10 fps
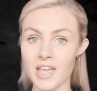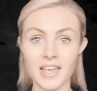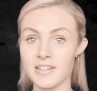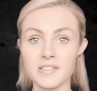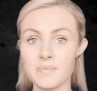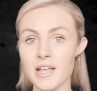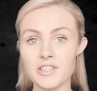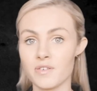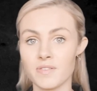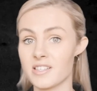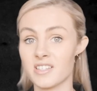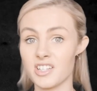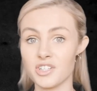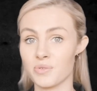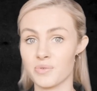it doesn't matter if there's
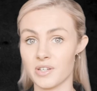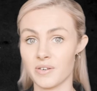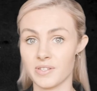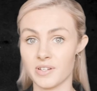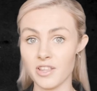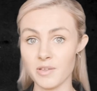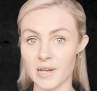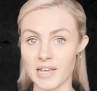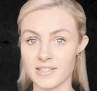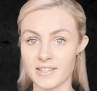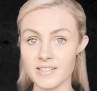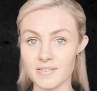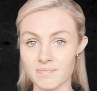additional zeros in other places,